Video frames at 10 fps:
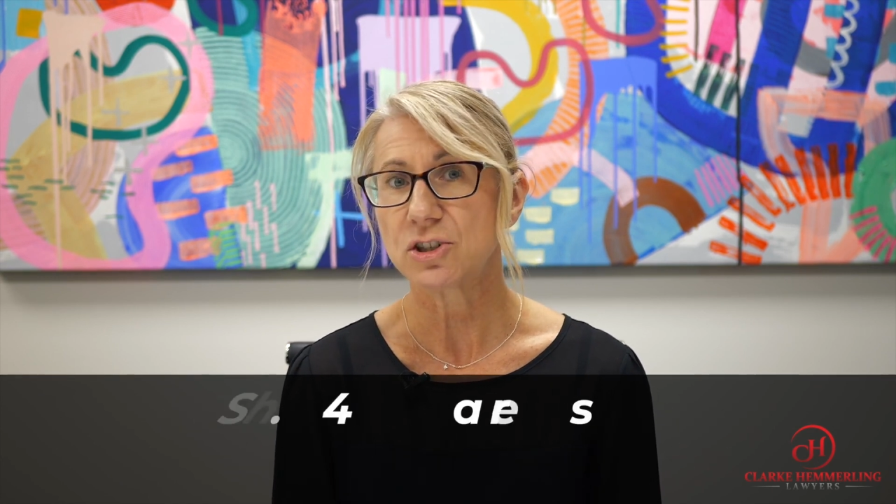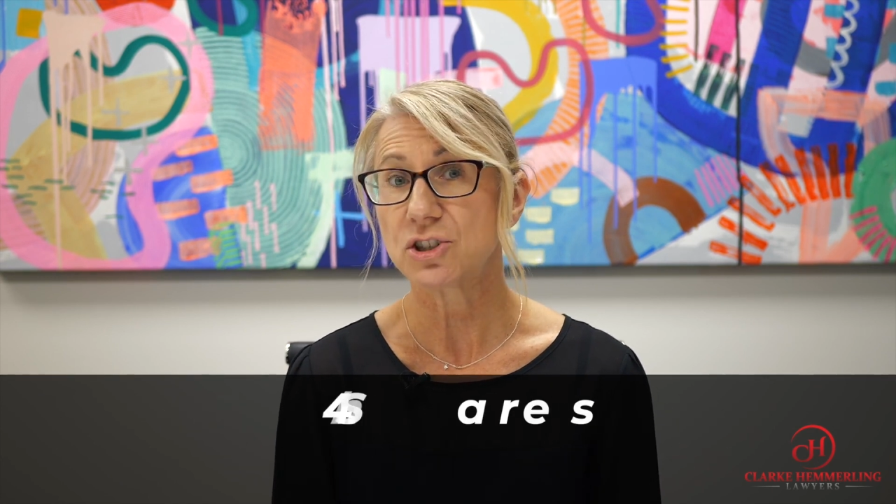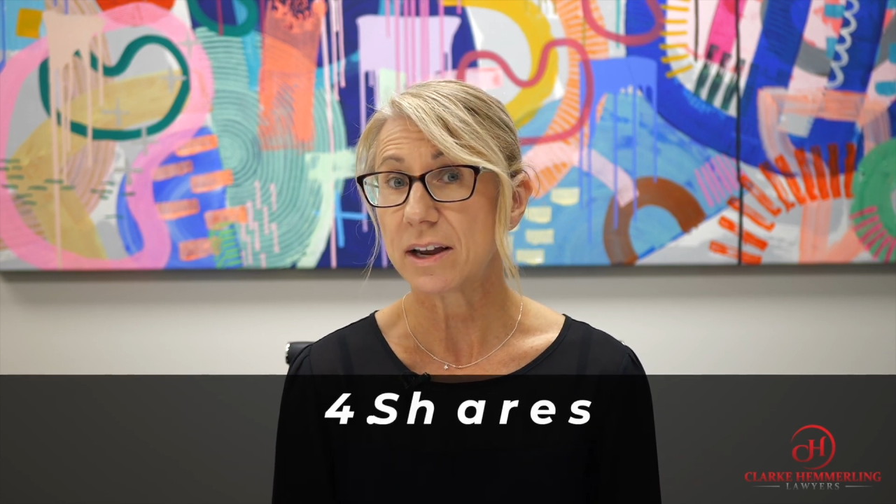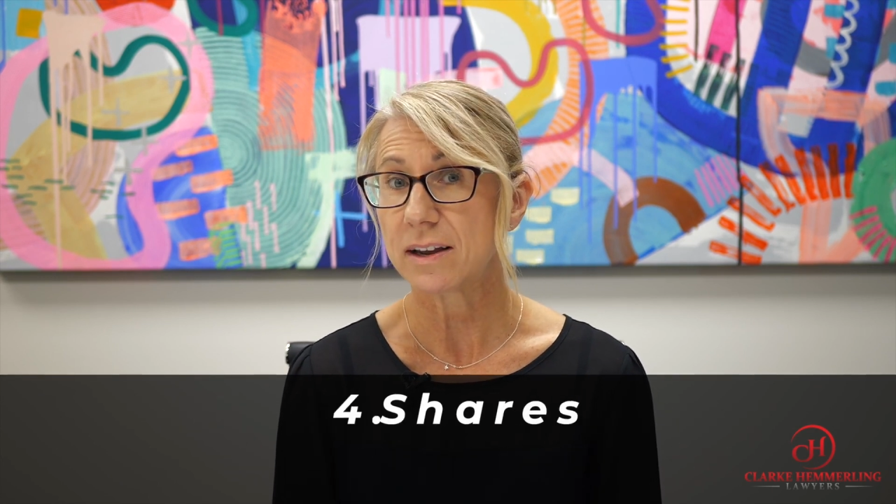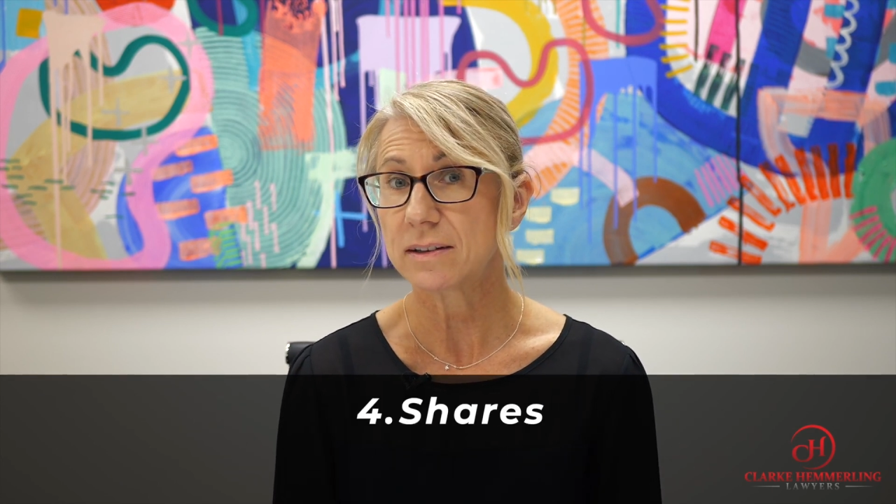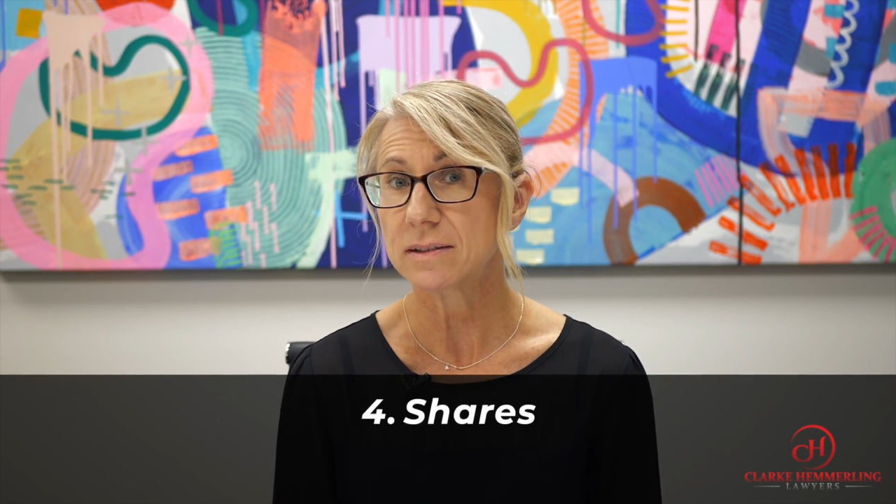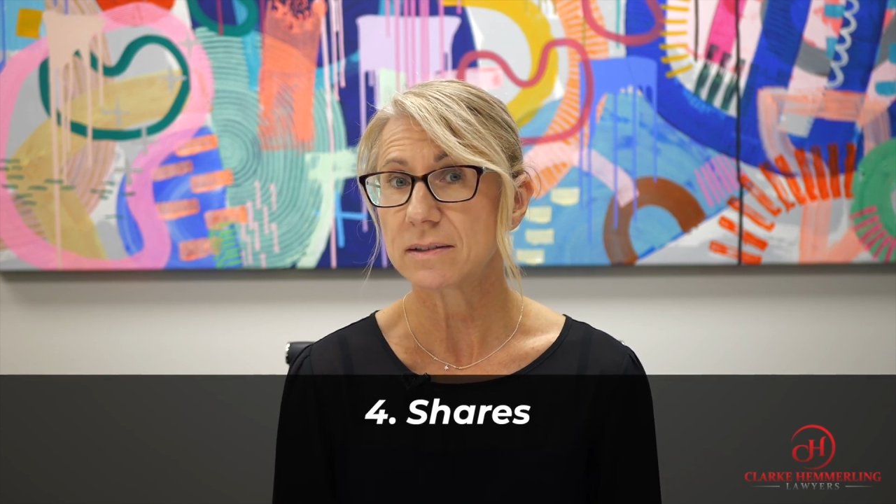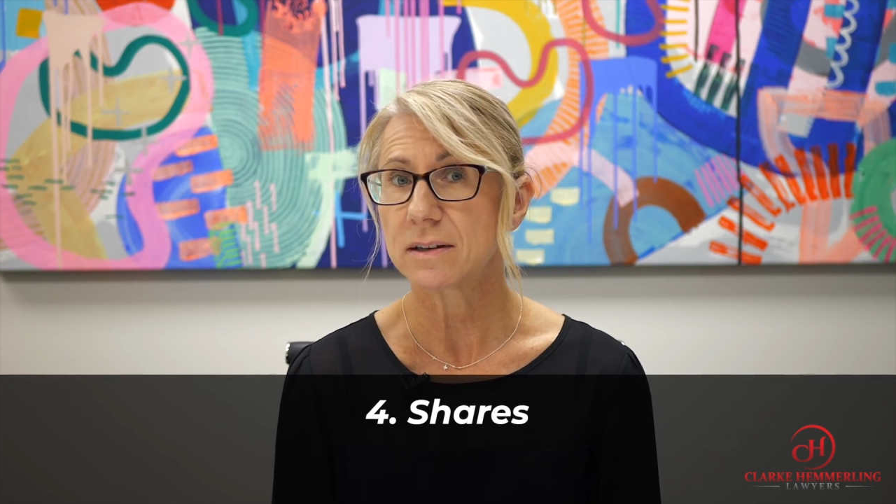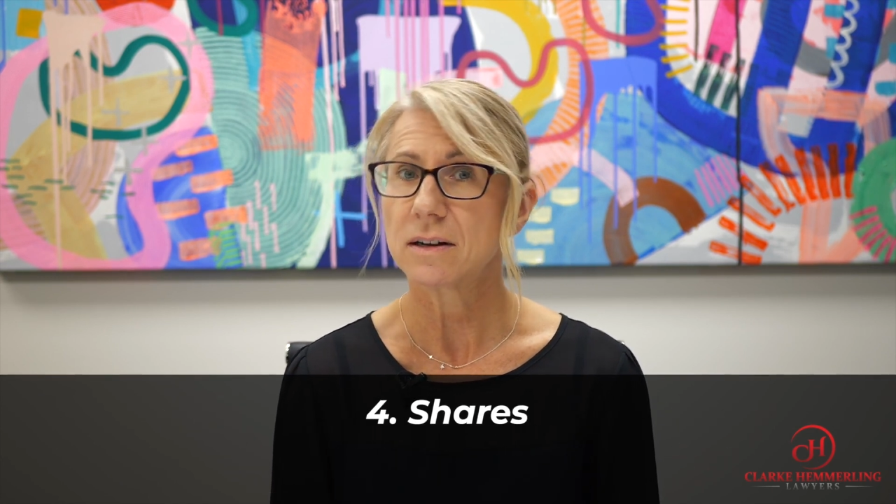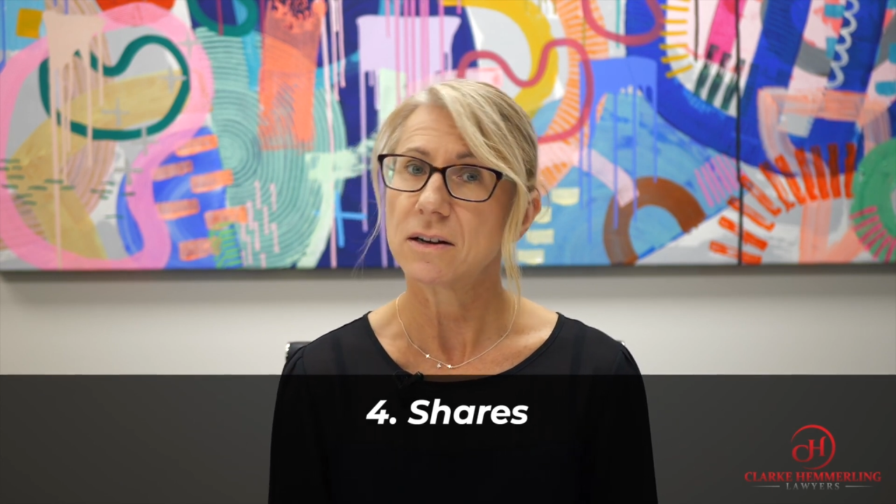
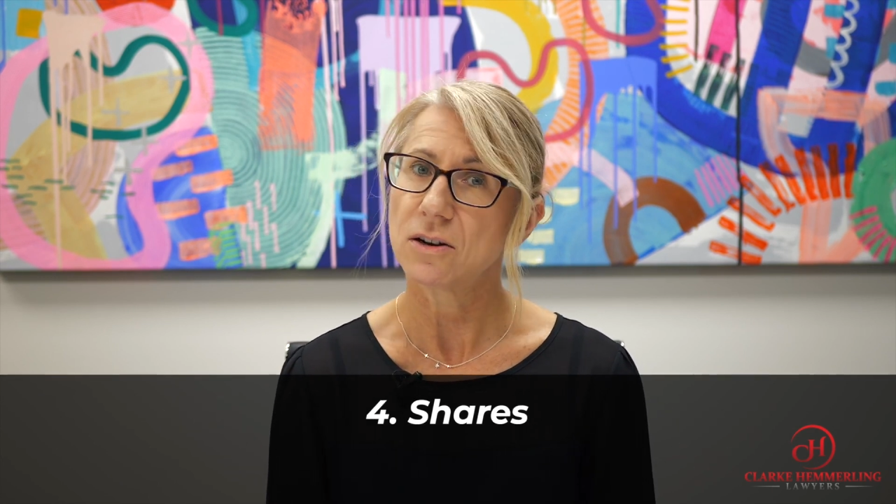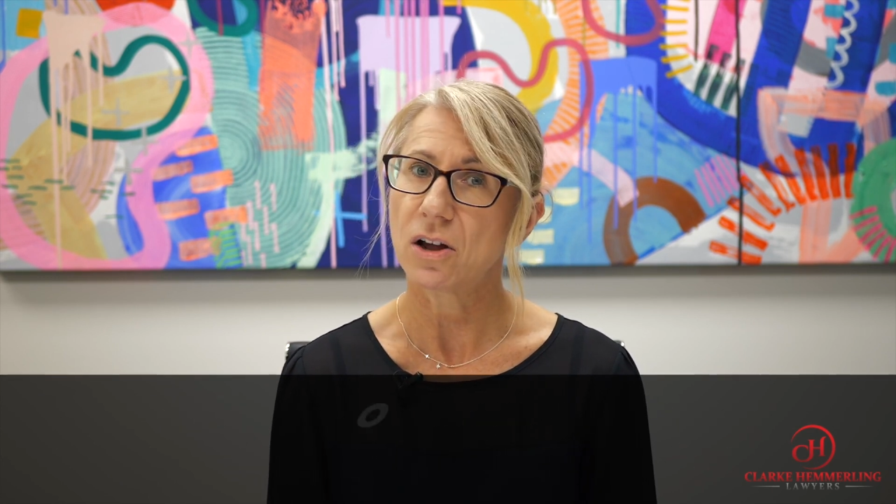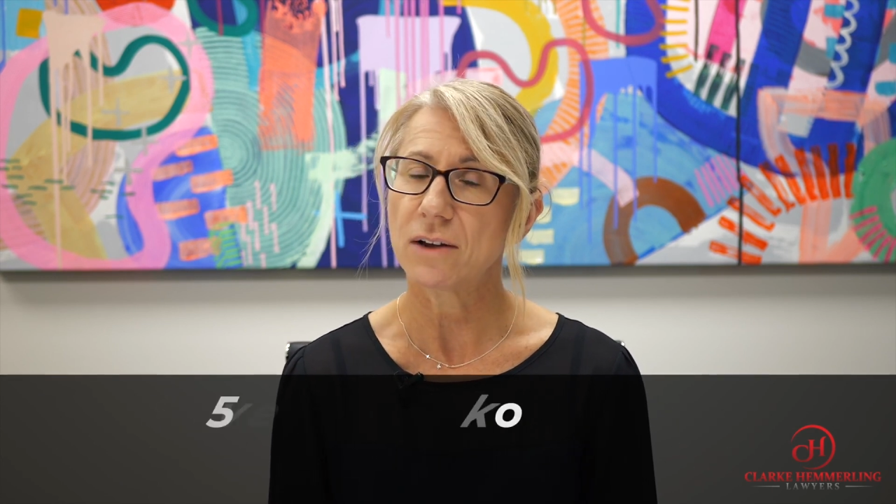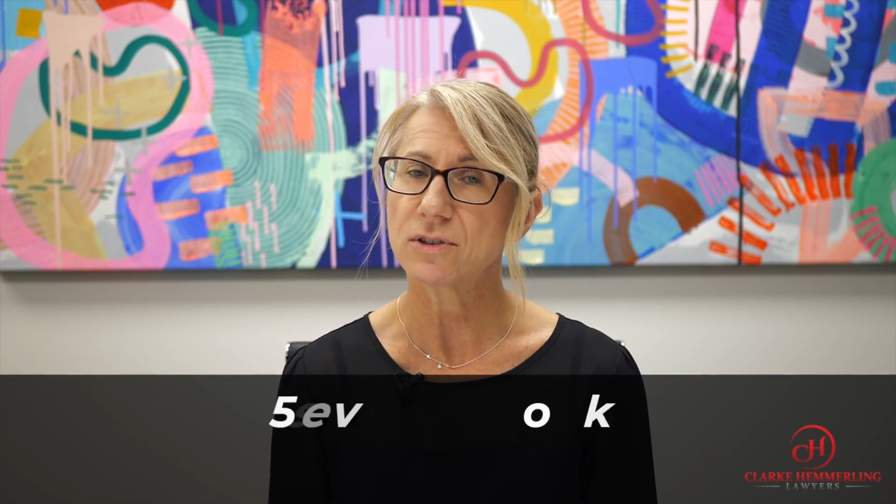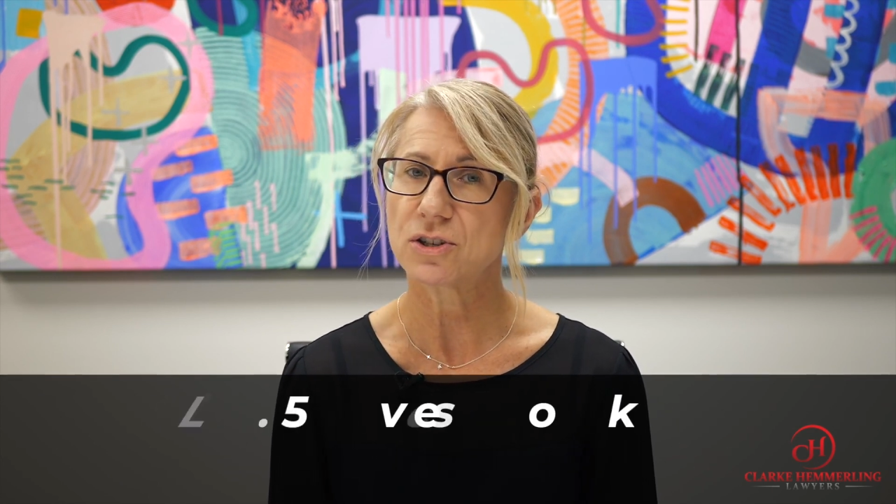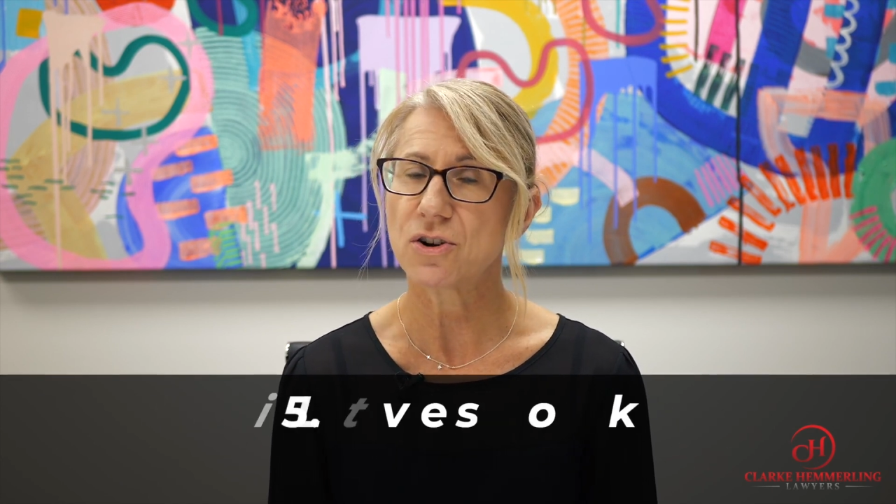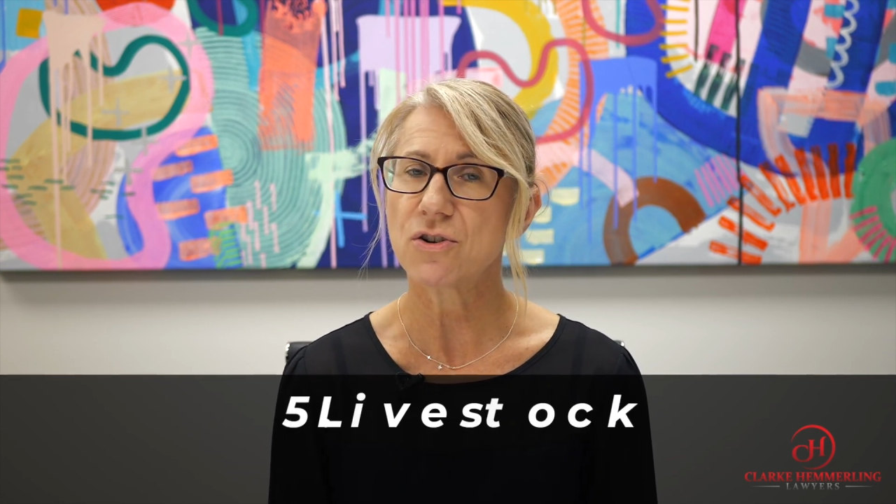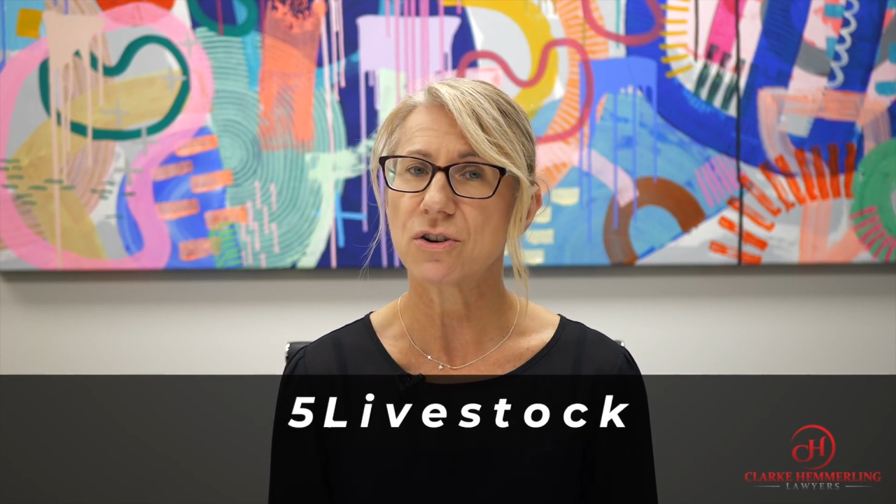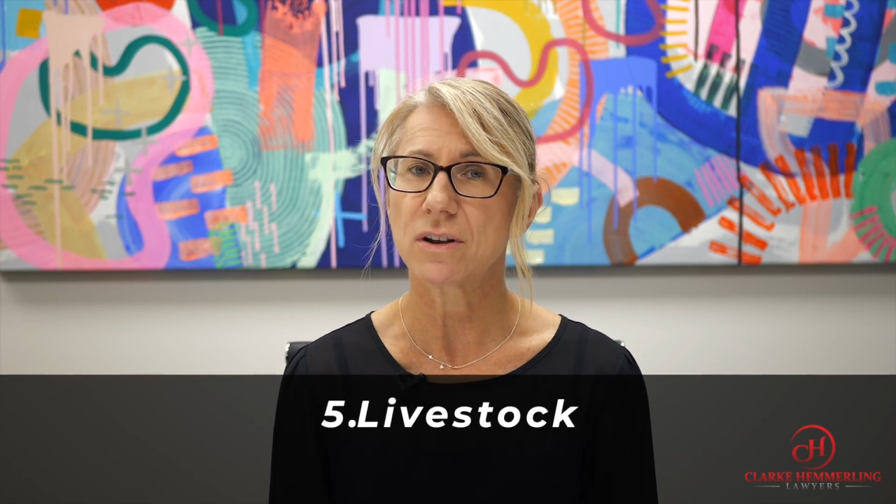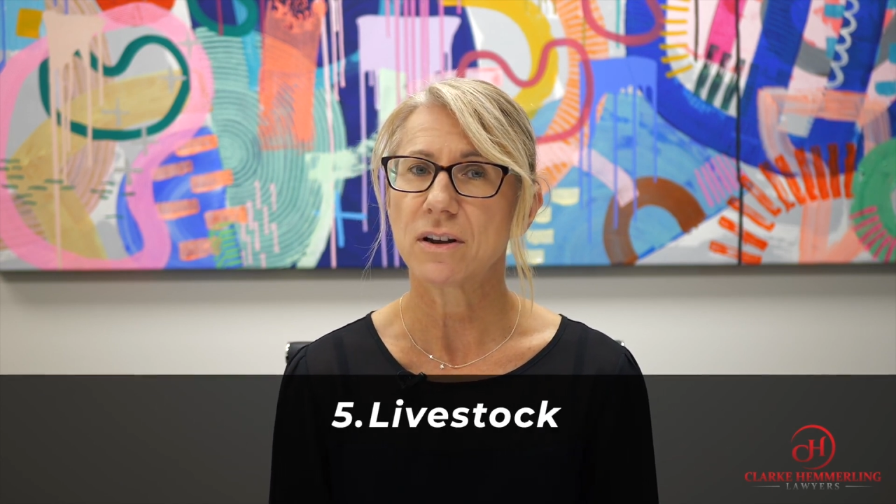shares,
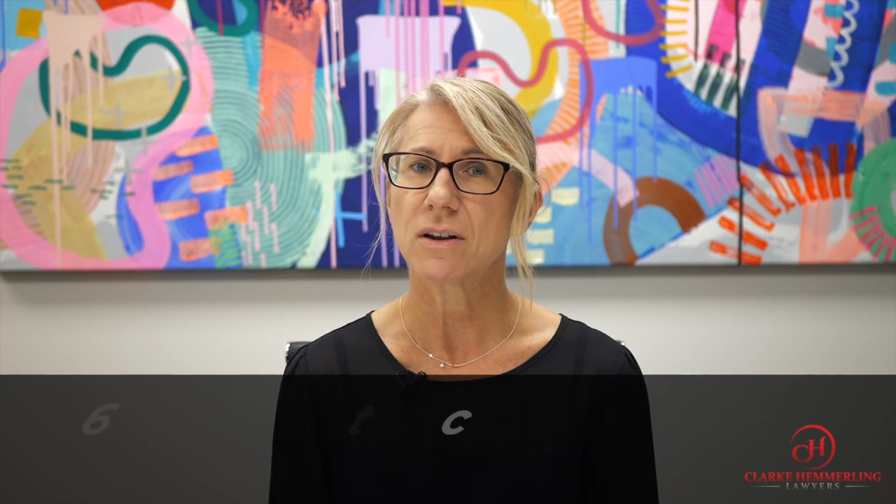livestock,